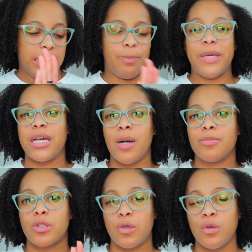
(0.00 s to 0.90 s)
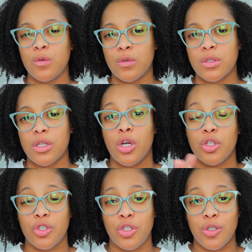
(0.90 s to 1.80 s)
becomes cool
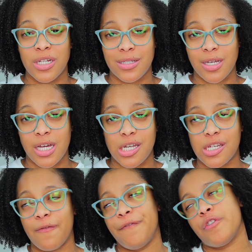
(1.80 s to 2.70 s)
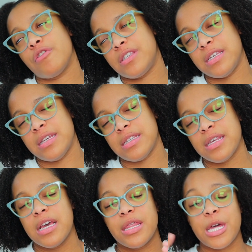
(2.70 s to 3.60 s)
to the touch
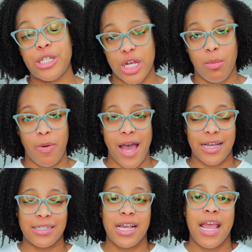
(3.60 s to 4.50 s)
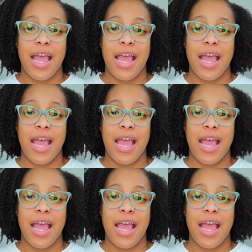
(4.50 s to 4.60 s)
versus the gel packs.